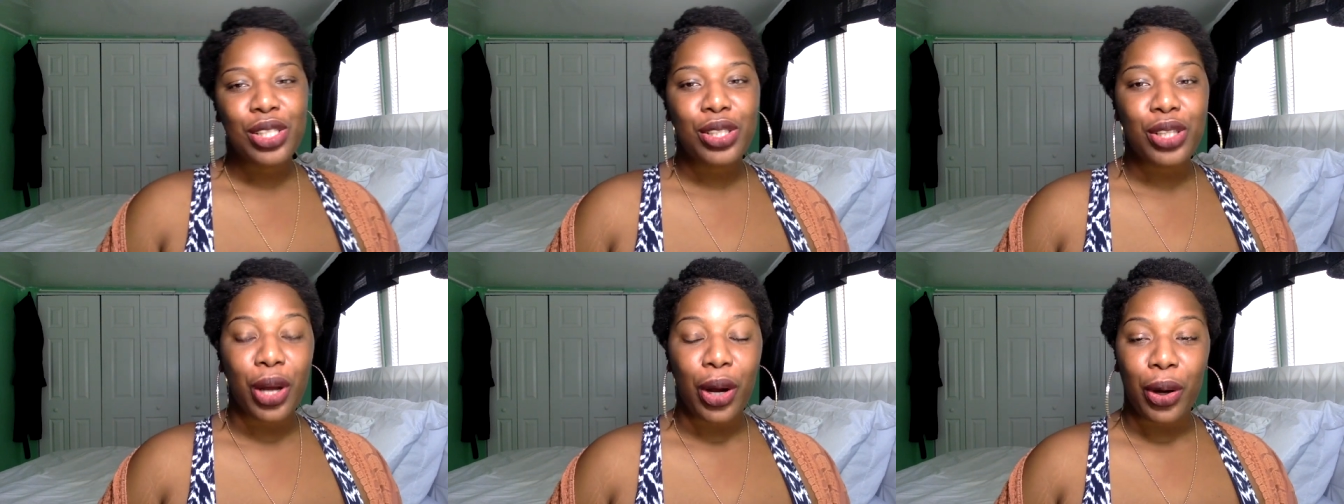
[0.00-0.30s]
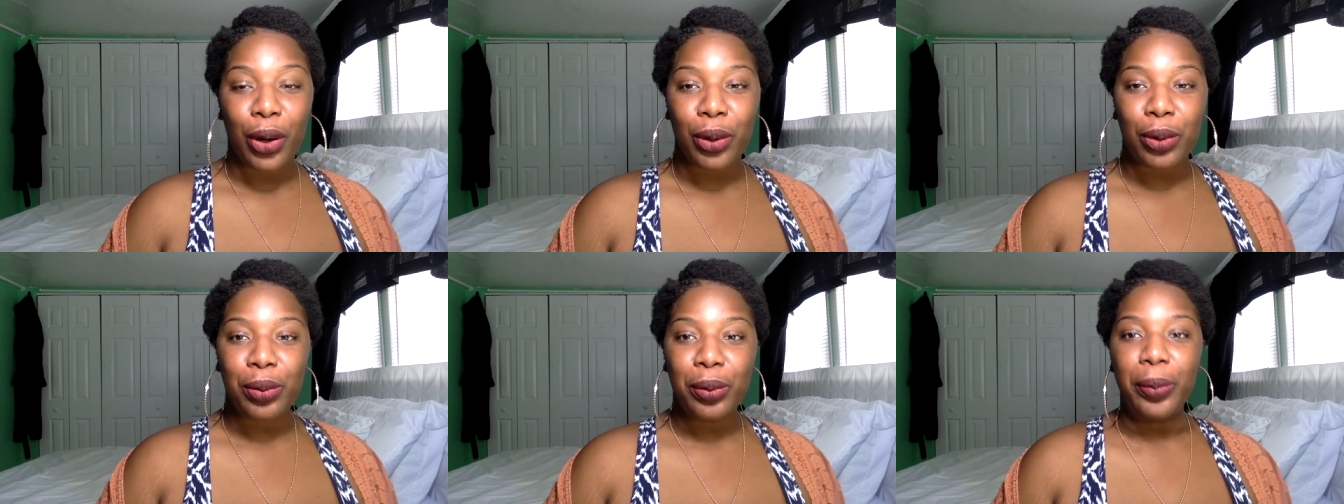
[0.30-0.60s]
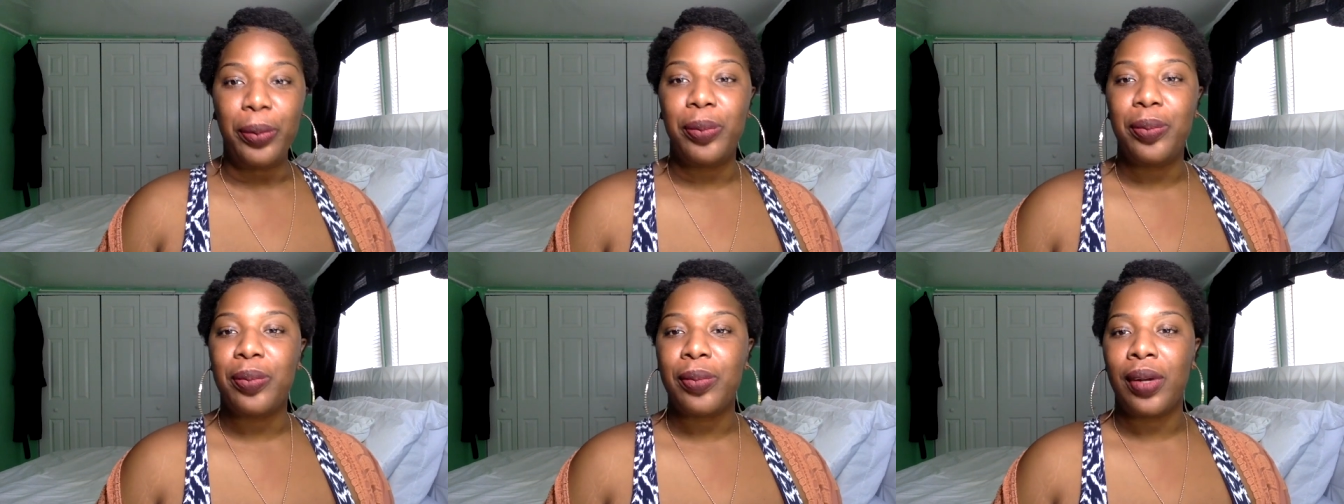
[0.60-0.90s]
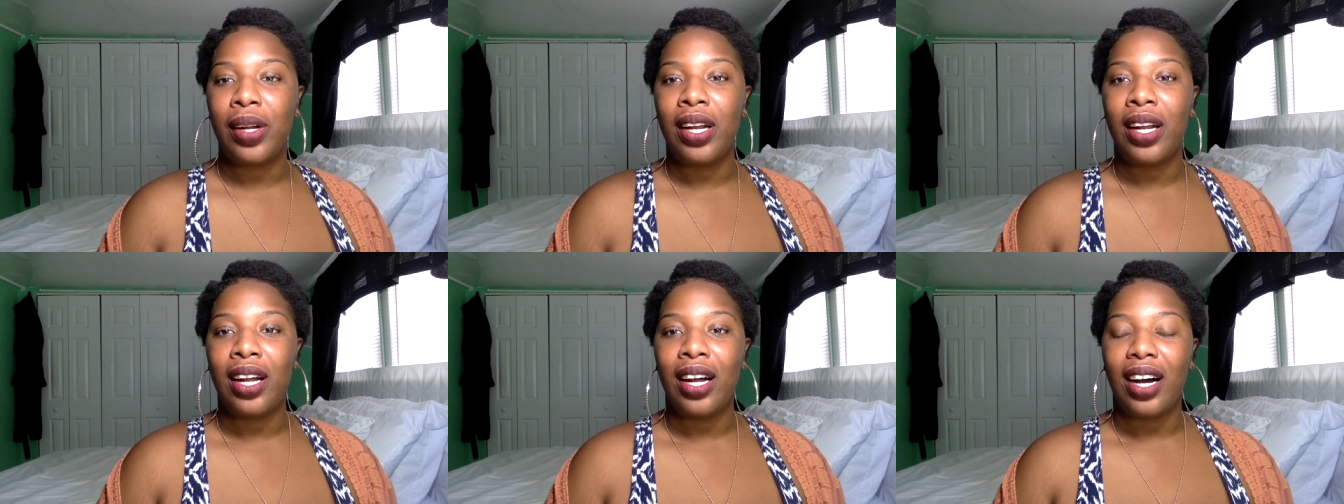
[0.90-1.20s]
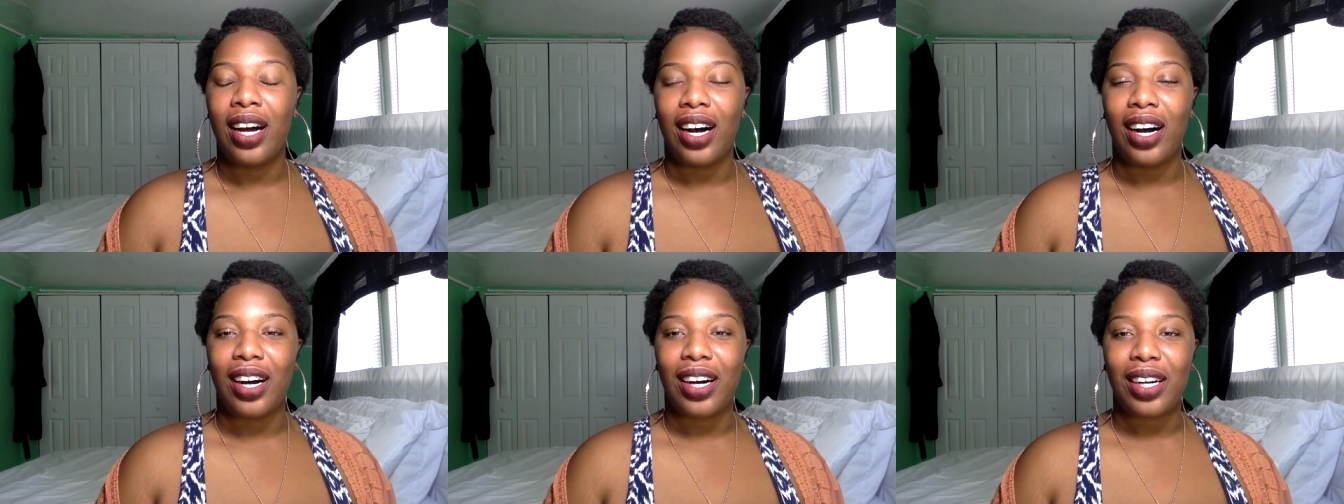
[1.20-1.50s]
So,
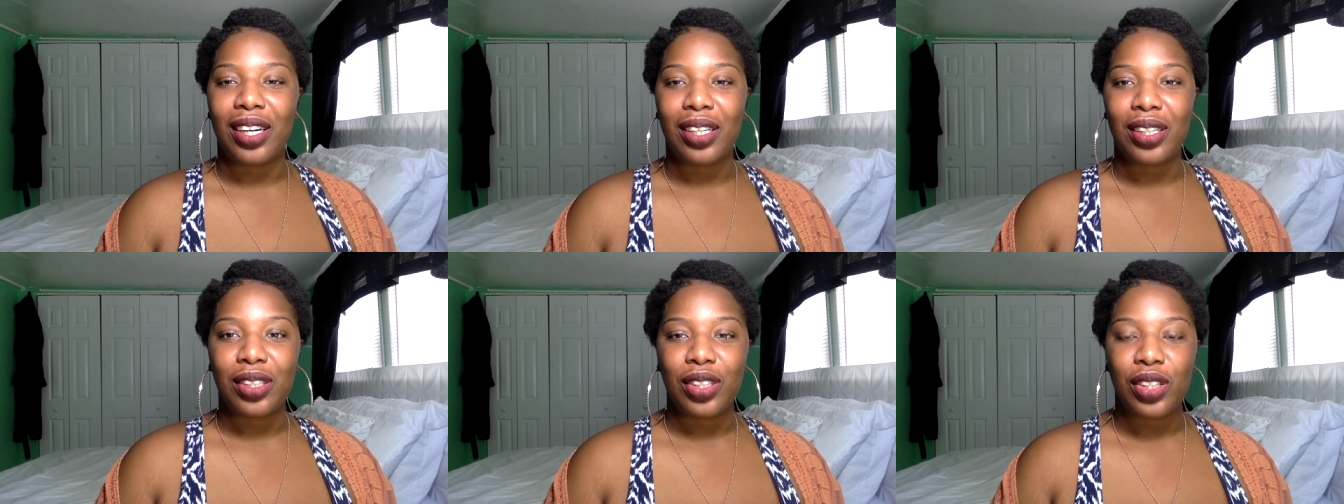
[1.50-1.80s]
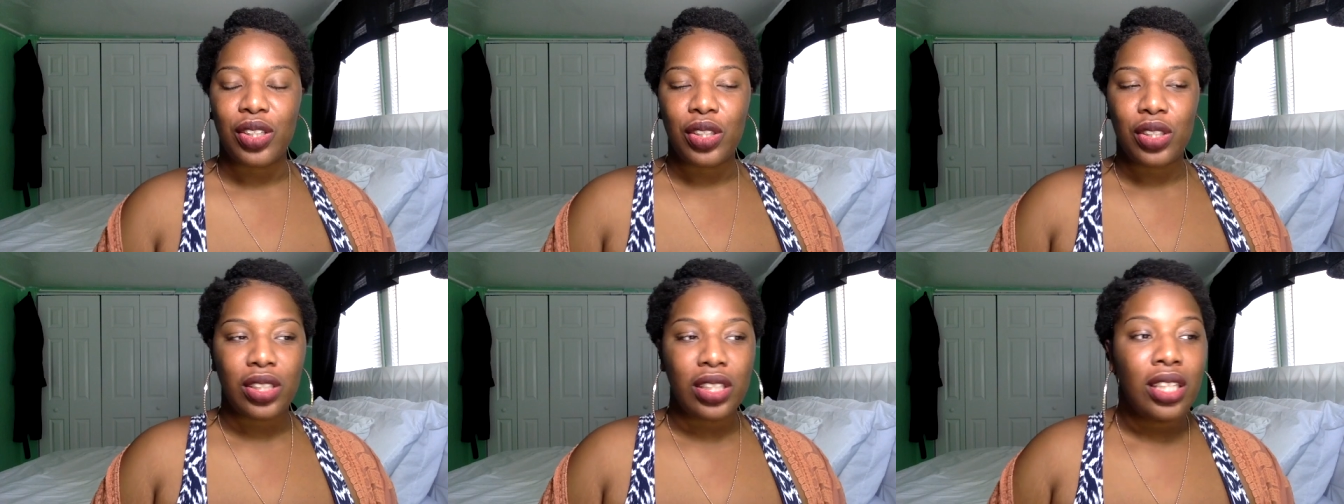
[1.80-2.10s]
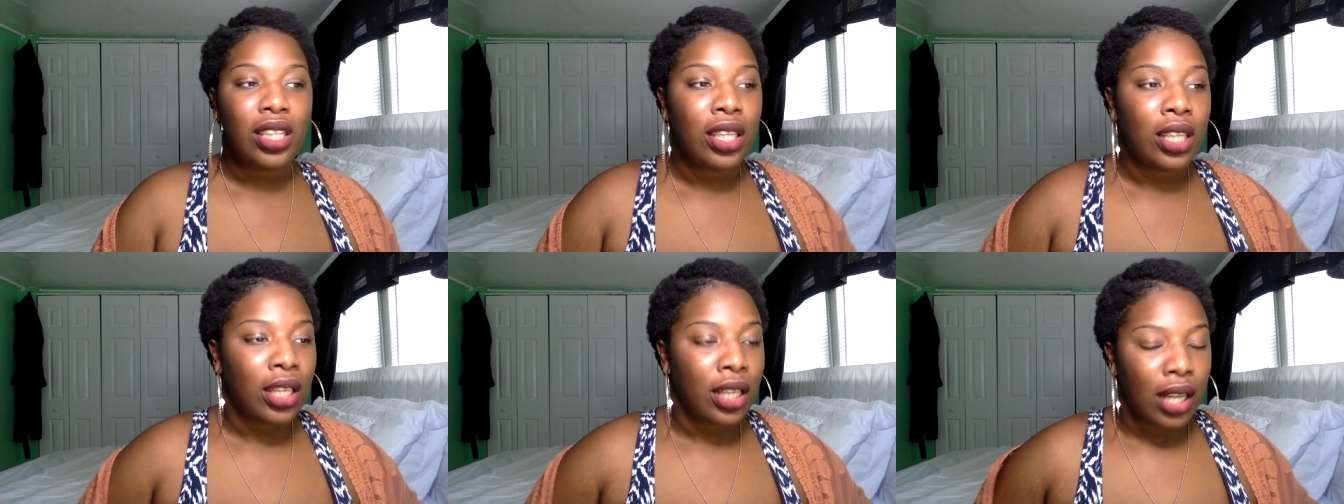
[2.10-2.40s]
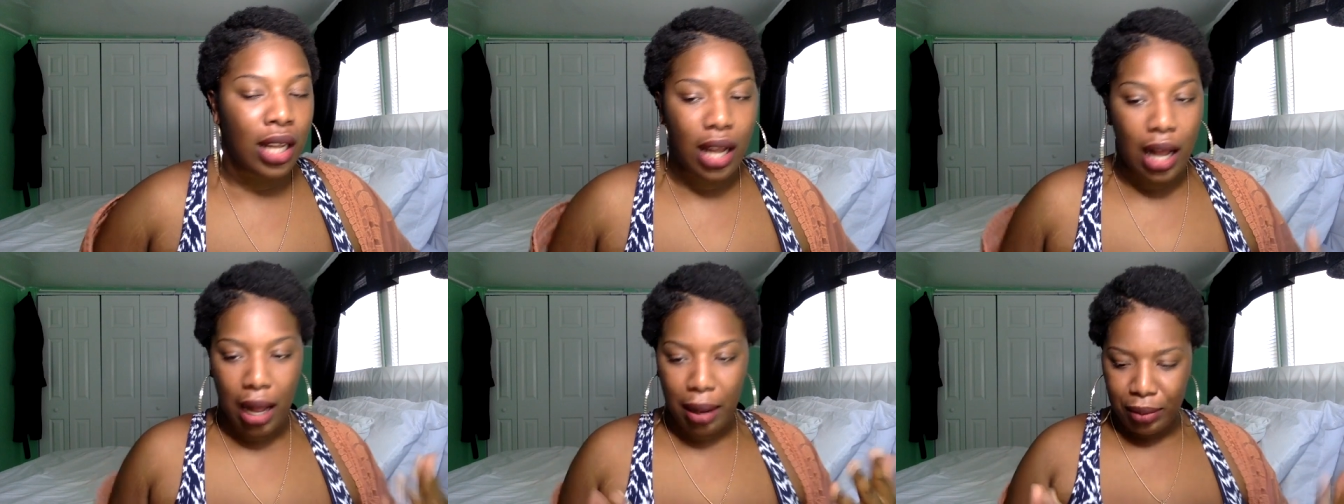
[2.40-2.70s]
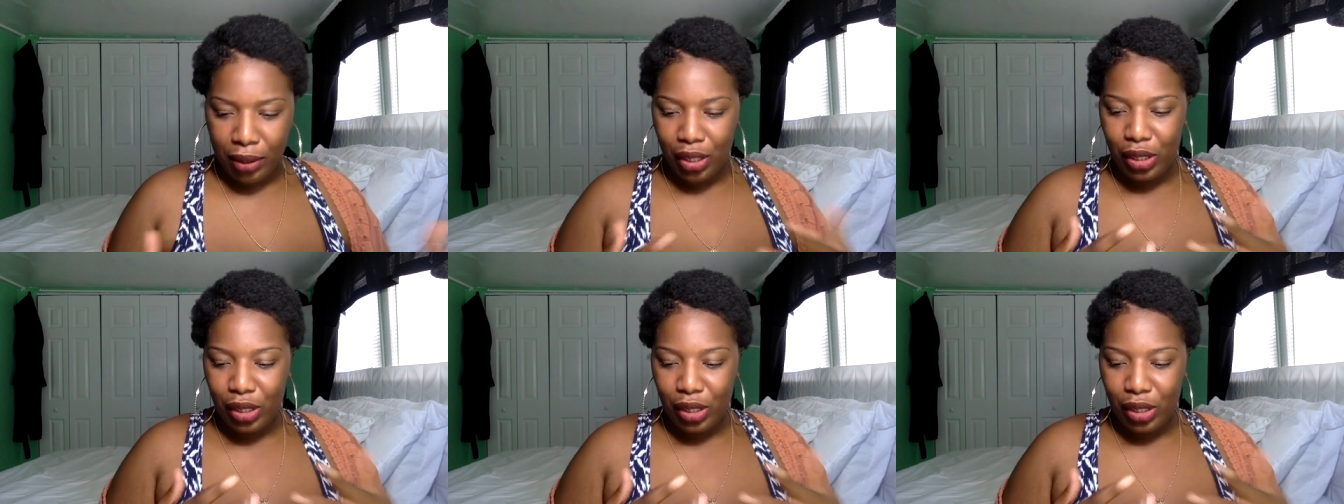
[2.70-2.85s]
I'm